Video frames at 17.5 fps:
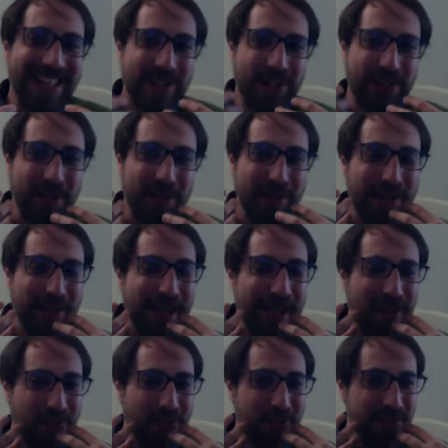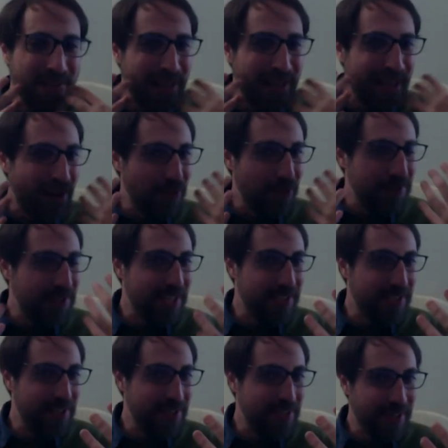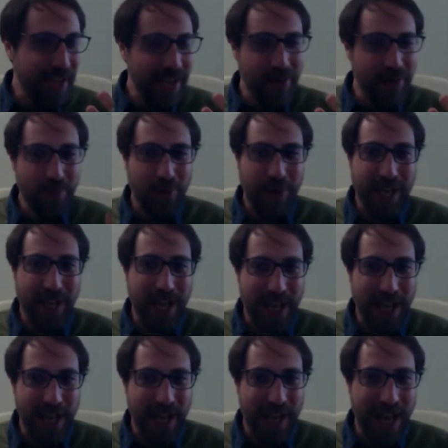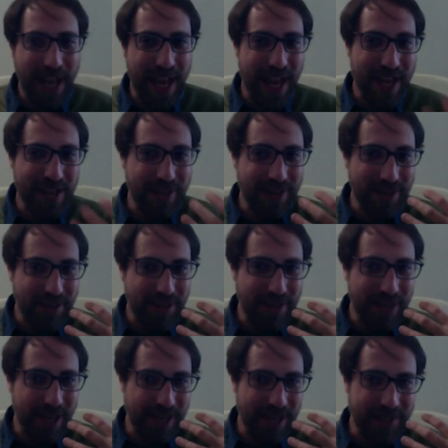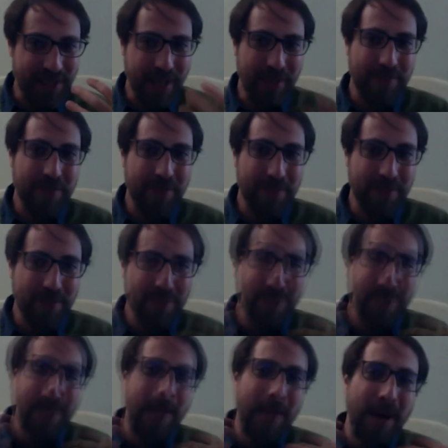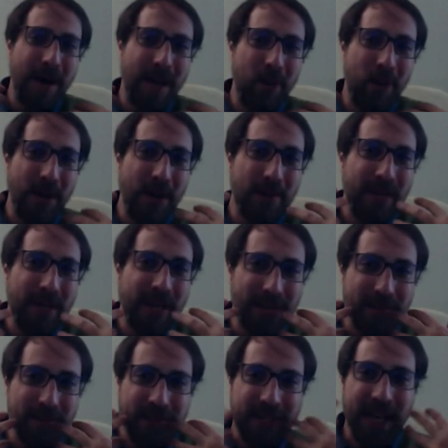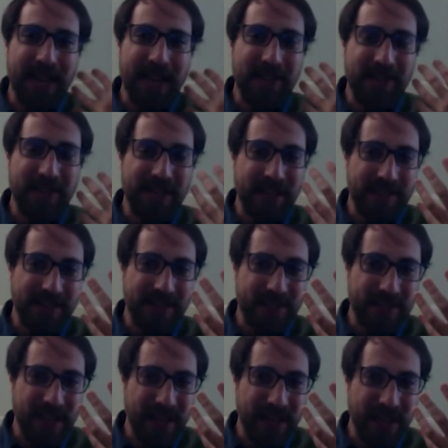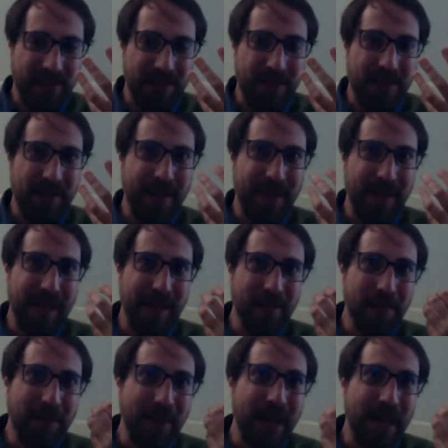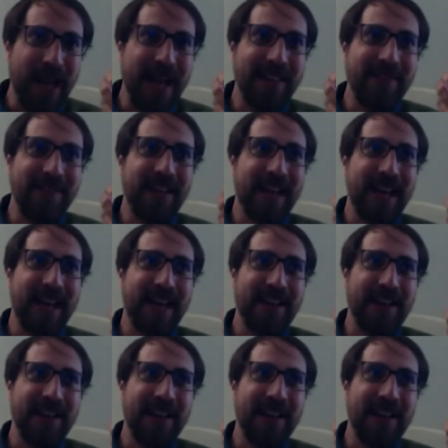still it was I would say it's still kind of okay and uh, acceptable. But when it becomes an end in itself, implying that